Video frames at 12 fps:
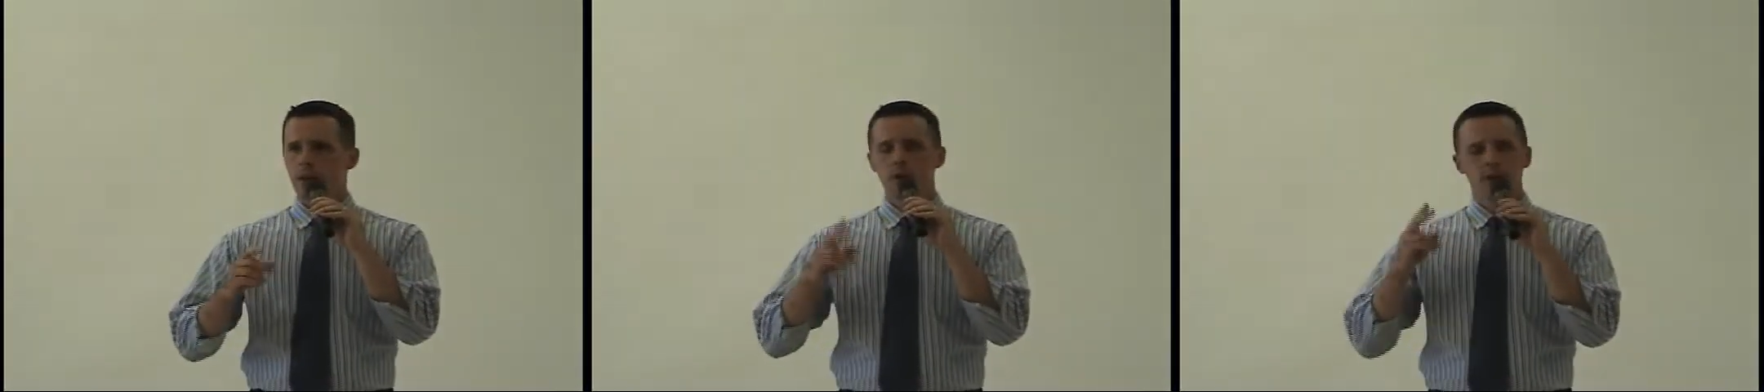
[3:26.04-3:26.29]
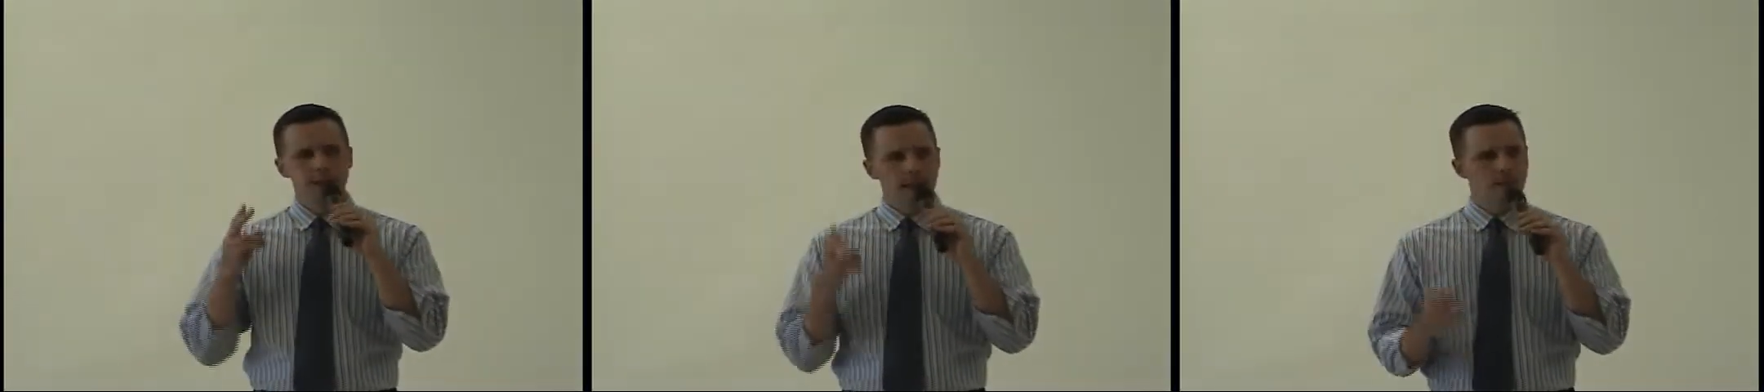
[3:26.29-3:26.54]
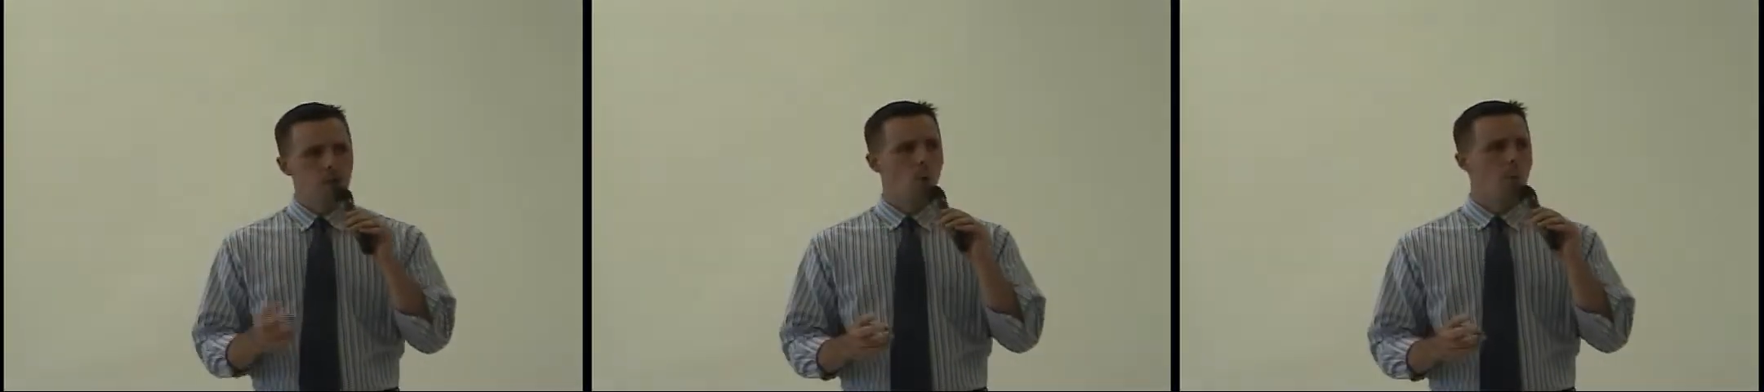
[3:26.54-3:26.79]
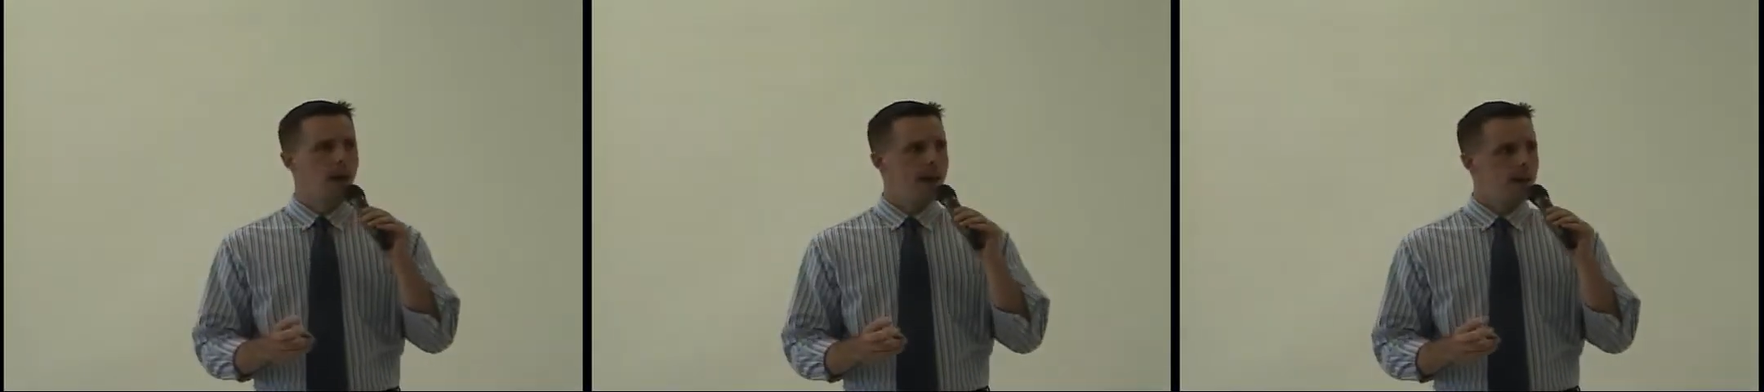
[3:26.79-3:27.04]
you're
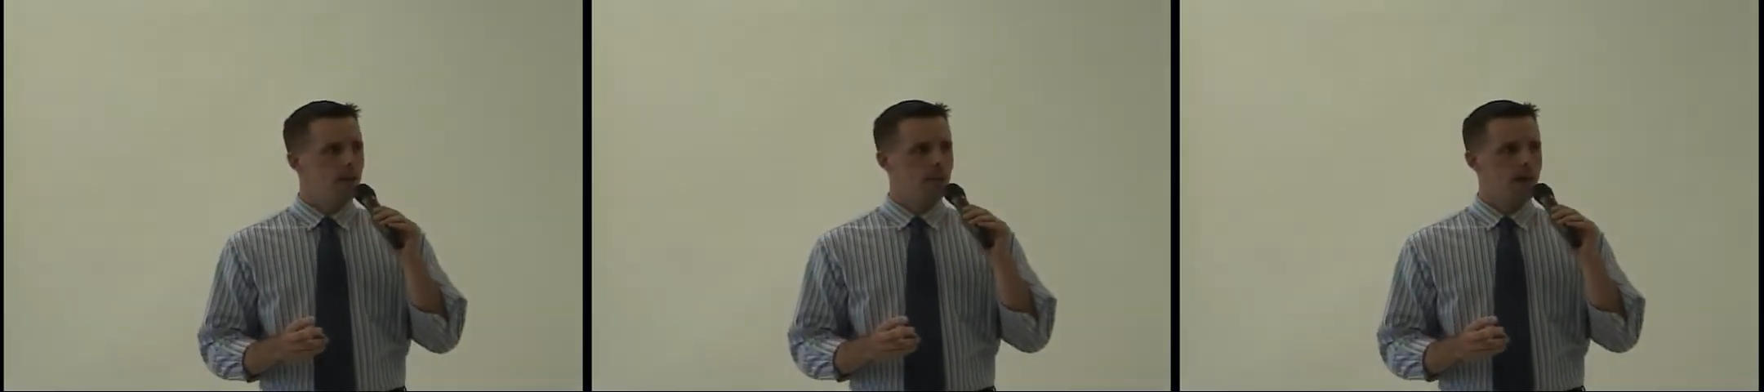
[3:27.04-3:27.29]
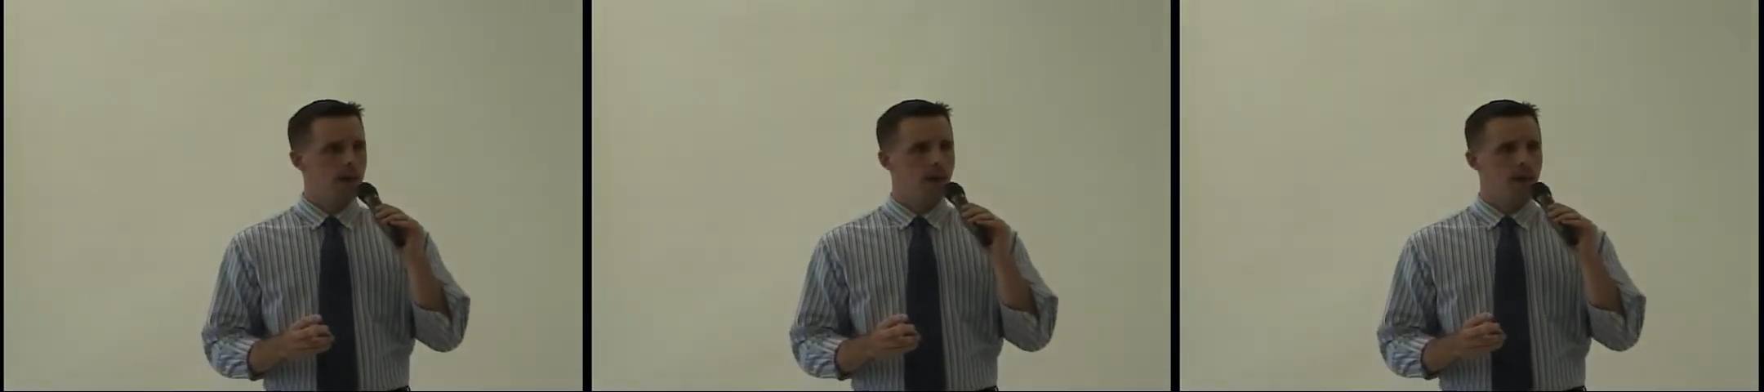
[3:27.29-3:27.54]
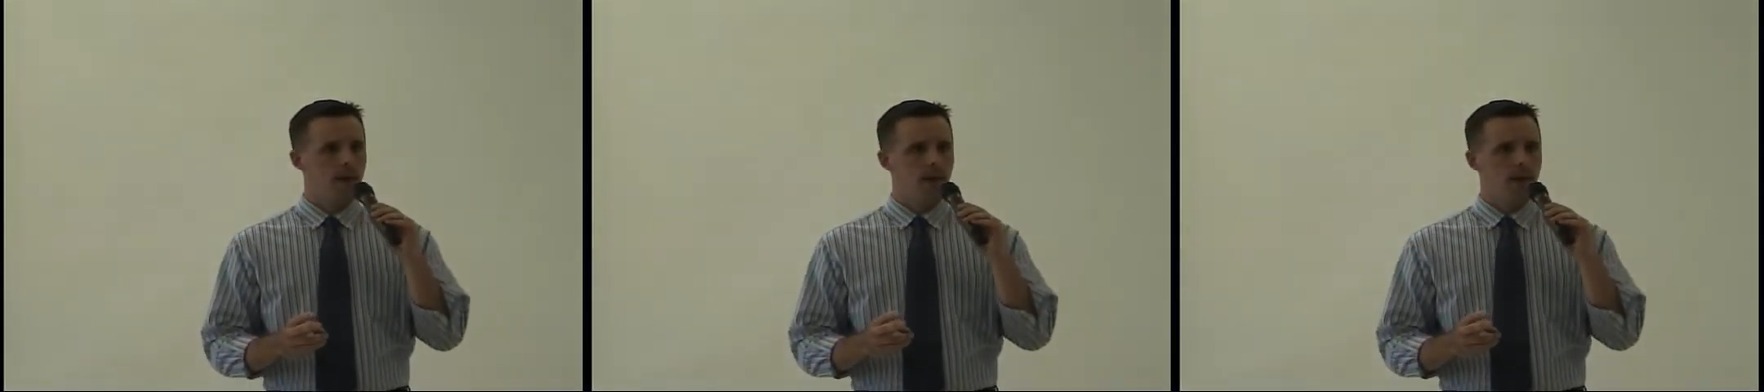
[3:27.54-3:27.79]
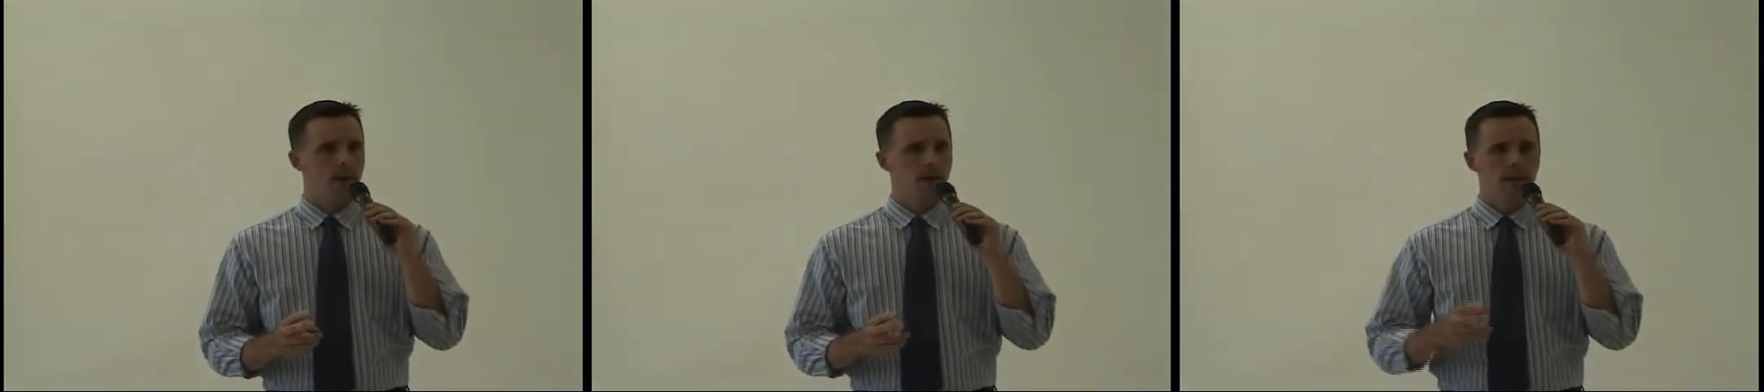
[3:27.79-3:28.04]
disobeying.
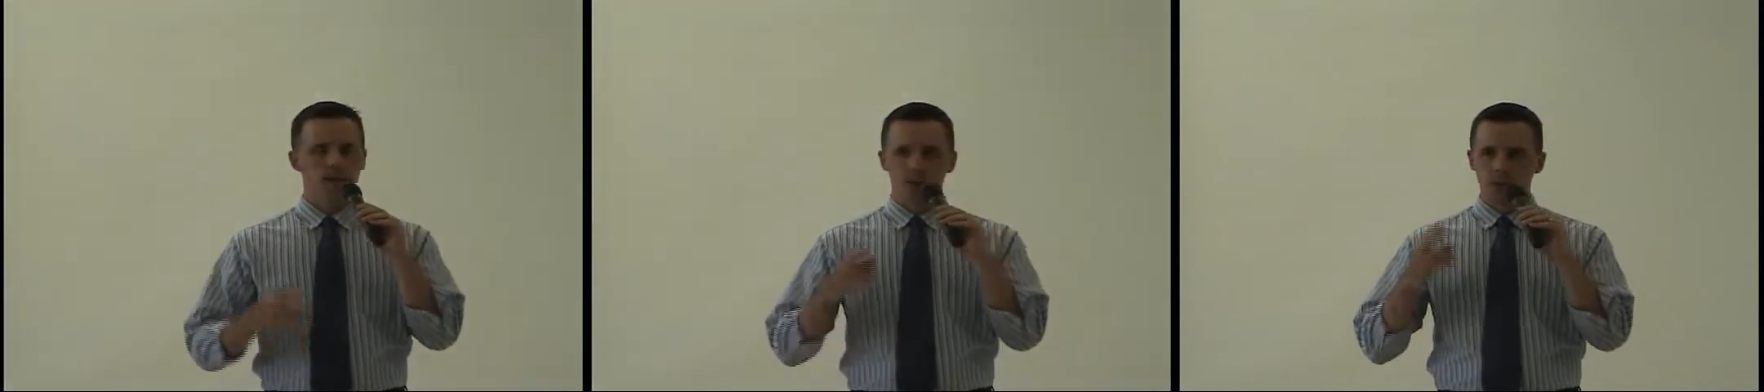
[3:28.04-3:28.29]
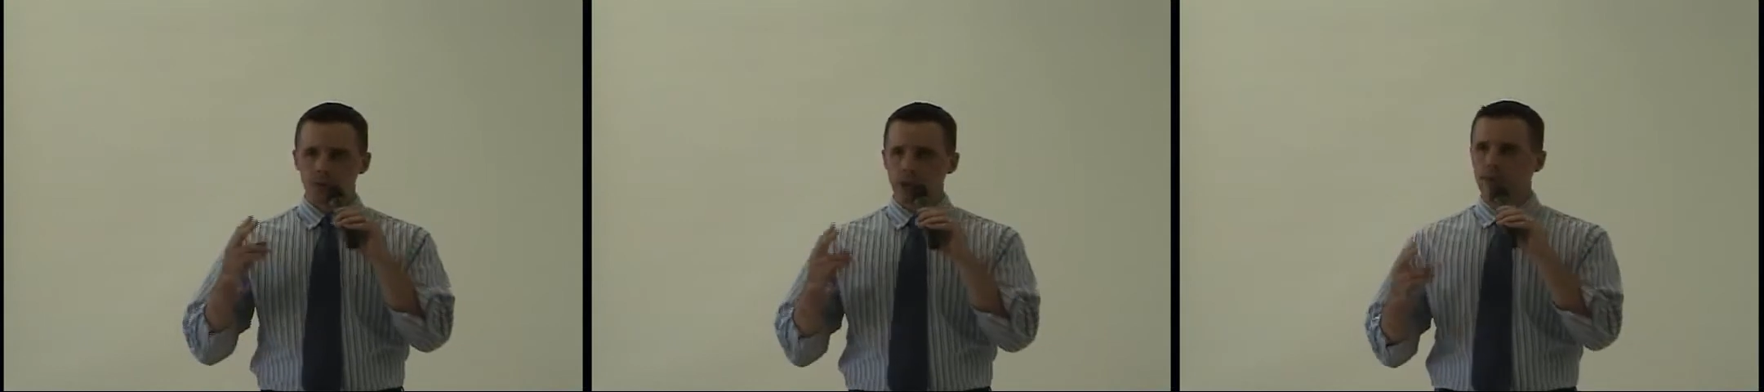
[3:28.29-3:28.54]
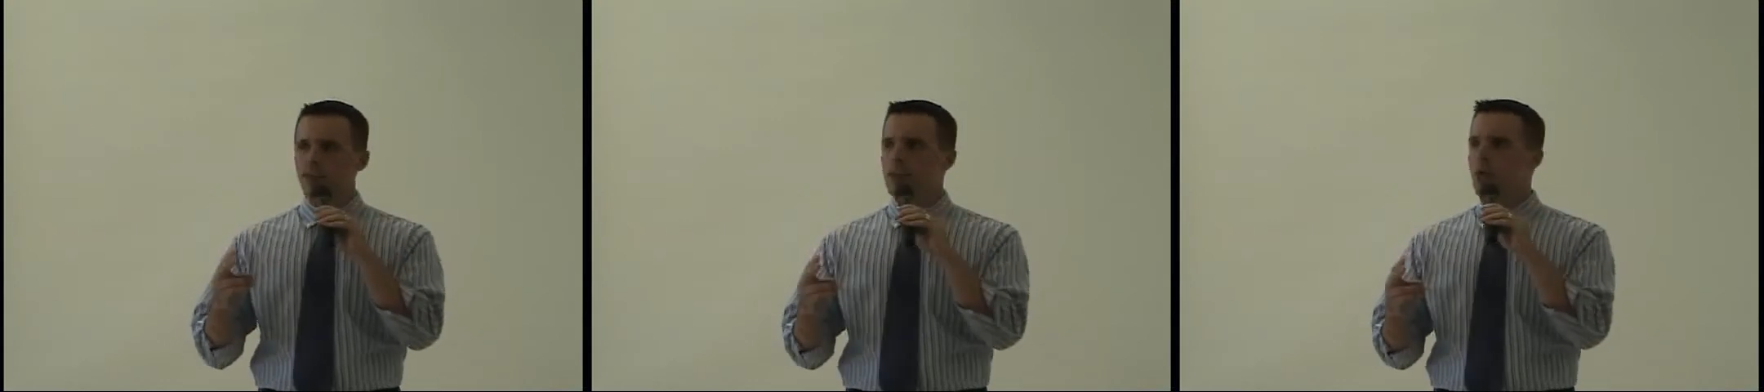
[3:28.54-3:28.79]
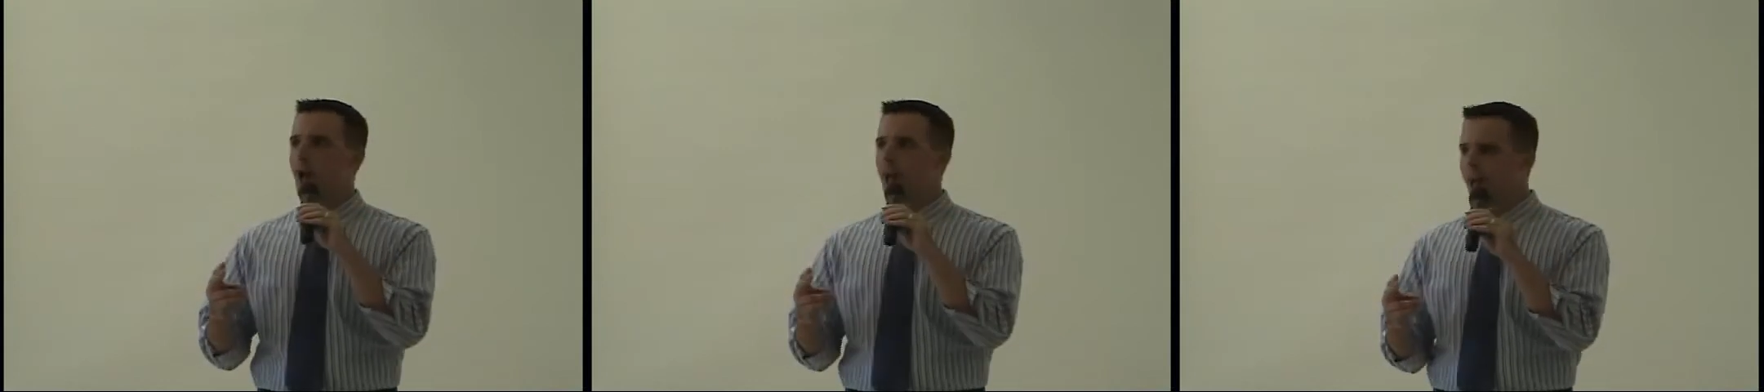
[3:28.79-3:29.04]
These are things that
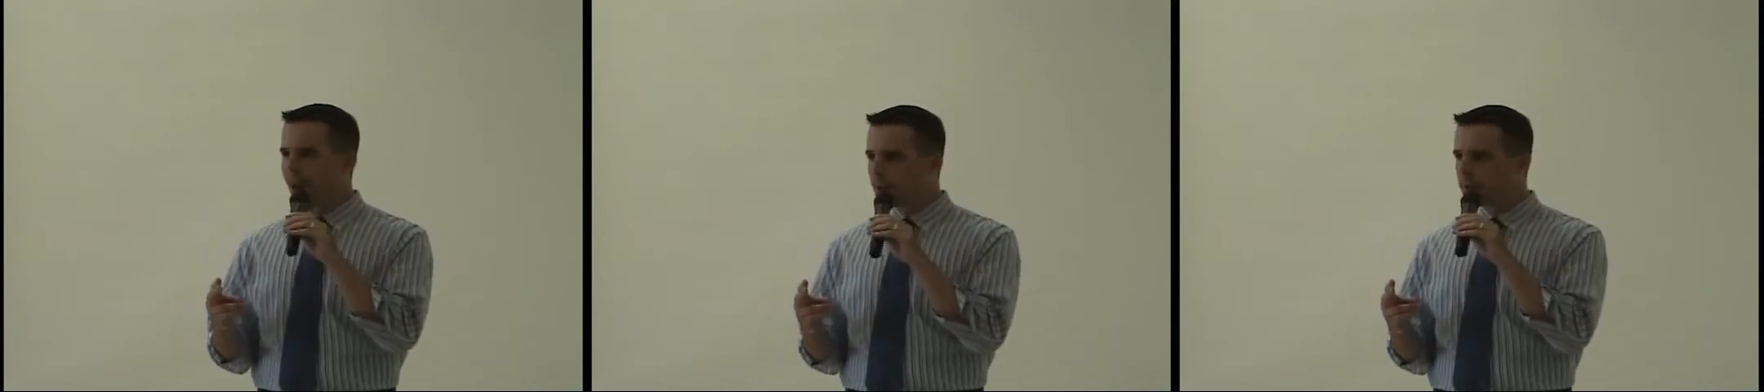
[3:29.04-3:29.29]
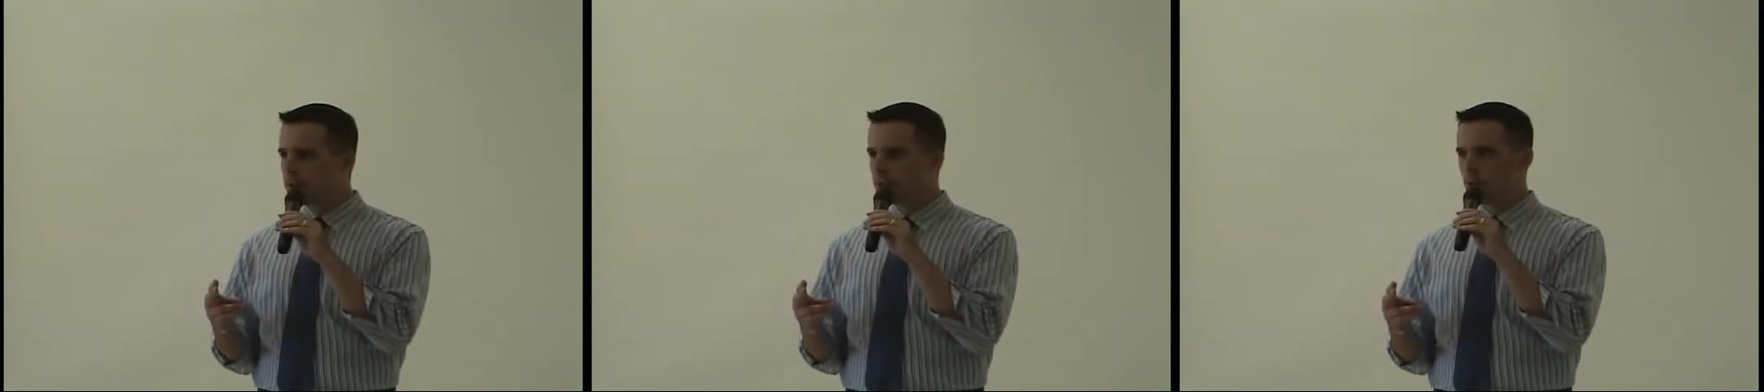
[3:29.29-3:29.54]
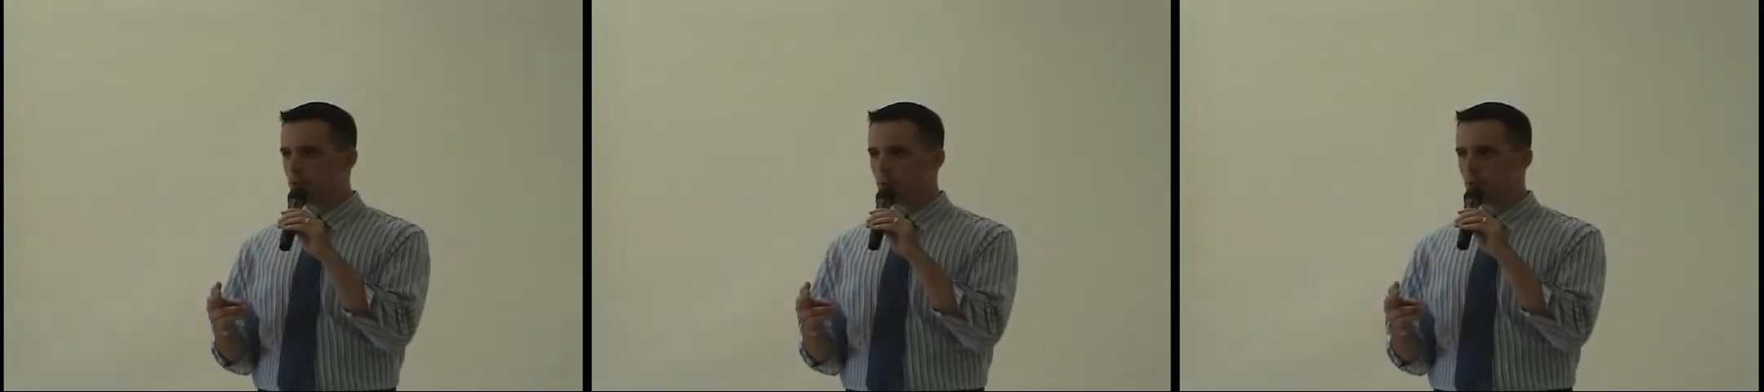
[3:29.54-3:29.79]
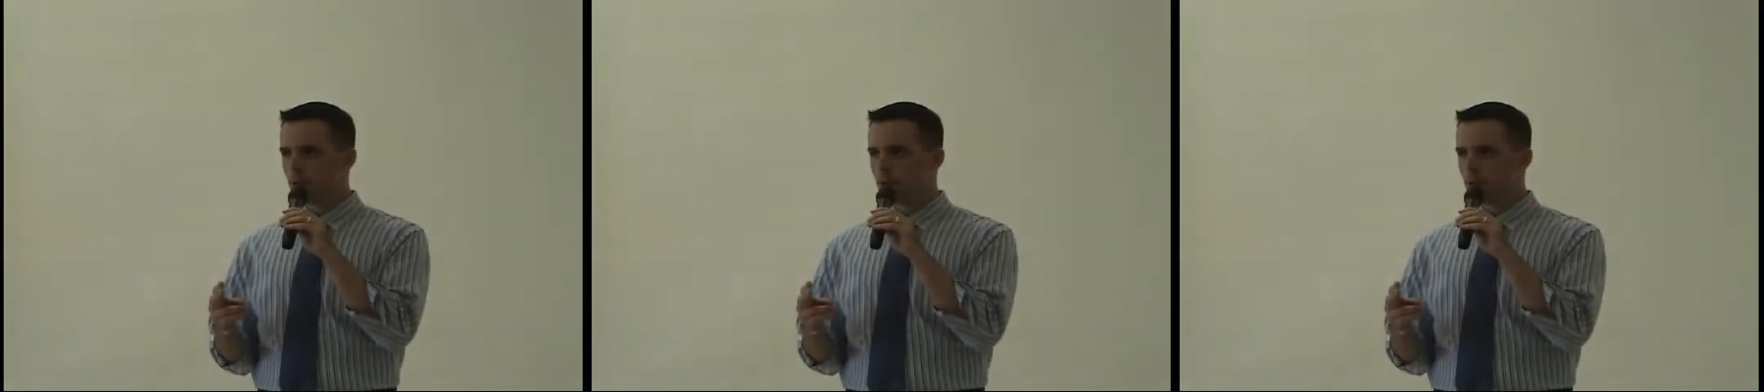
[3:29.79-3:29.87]
you have to do,